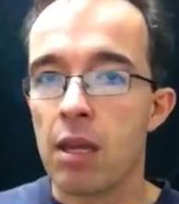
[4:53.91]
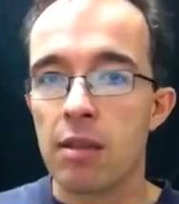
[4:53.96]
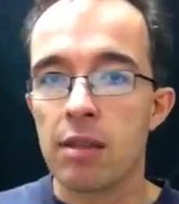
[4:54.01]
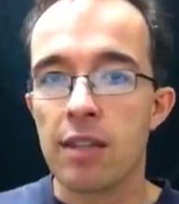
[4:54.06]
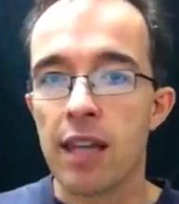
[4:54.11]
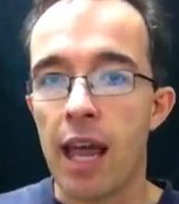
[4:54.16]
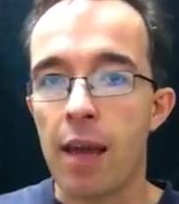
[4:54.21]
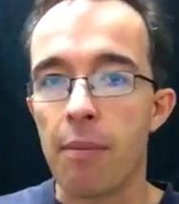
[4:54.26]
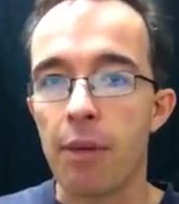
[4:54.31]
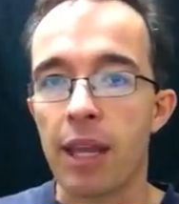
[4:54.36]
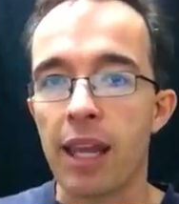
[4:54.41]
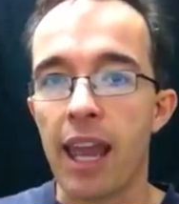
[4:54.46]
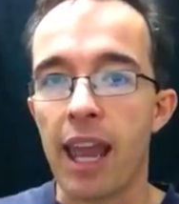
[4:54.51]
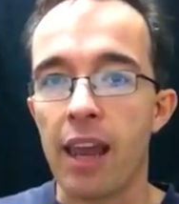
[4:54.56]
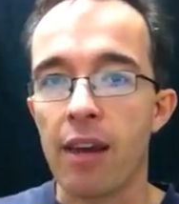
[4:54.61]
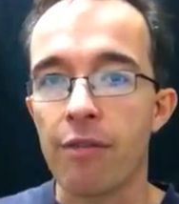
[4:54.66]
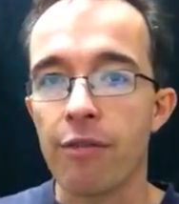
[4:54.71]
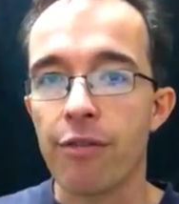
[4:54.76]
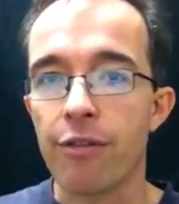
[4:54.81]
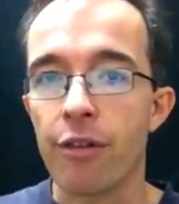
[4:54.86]
Same
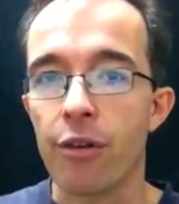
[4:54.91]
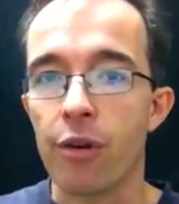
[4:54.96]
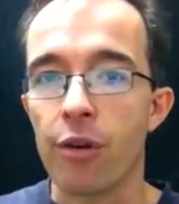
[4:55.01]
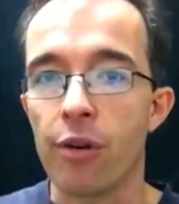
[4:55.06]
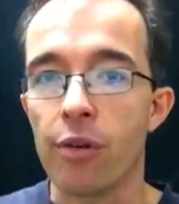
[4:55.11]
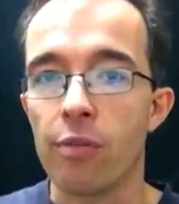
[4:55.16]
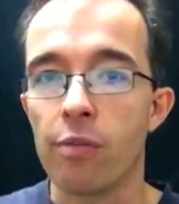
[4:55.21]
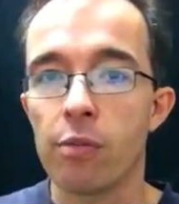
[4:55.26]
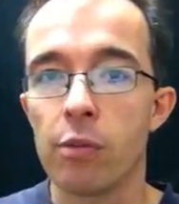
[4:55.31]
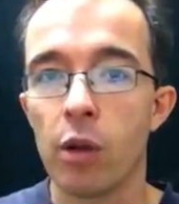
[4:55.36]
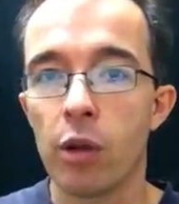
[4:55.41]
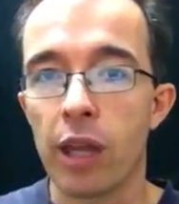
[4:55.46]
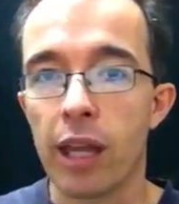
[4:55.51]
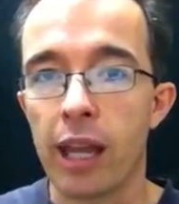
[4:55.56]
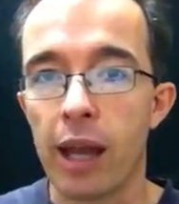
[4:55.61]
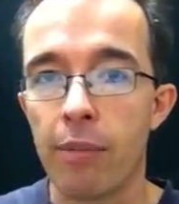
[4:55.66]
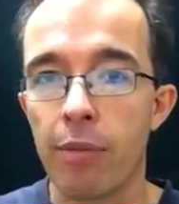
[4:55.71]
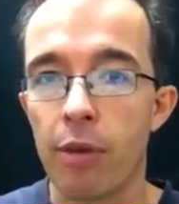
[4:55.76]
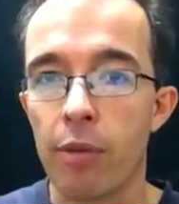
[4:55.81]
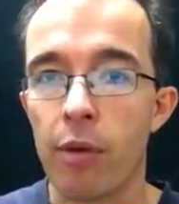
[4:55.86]
again for
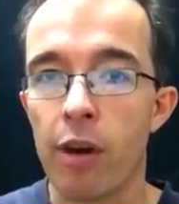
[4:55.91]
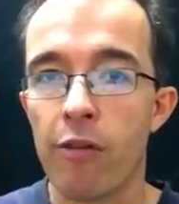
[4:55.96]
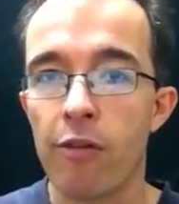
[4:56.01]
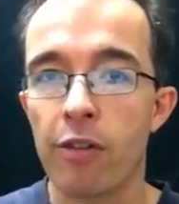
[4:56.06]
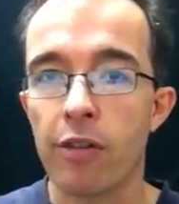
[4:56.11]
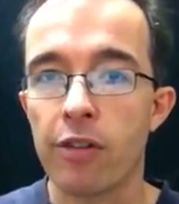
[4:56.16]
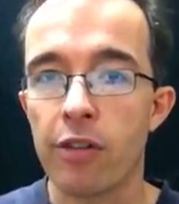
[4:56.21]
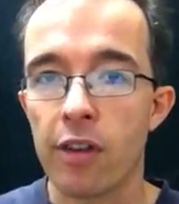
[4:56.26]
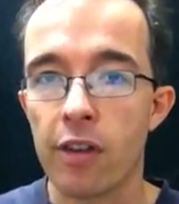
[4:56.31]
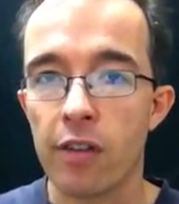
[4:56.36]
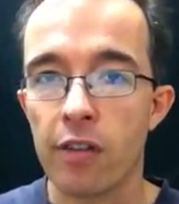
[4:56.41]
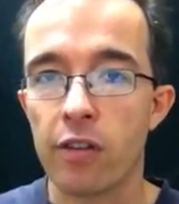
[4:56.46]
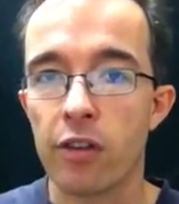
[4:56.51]
looking up the references,